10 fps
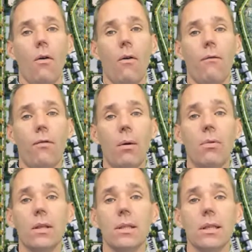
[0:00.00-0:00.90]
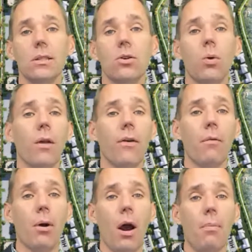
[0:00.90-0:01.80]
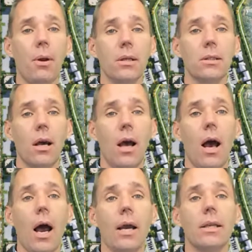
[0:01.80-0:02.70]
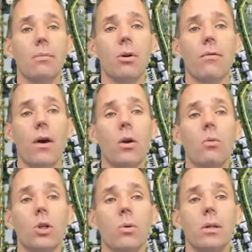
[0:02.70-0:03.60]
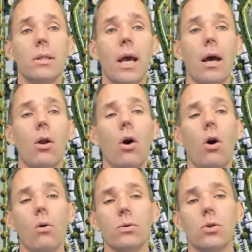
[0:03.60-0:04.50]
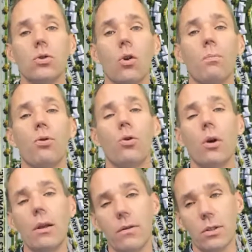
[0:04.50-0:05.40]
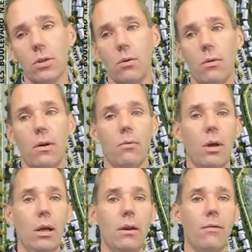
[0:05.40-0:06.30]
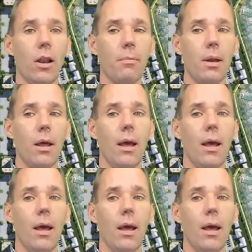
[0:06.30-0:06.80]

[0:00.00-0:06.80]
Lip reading: From this list of 25 properties, I attempted to find which ones had also sold previous to the redevelopment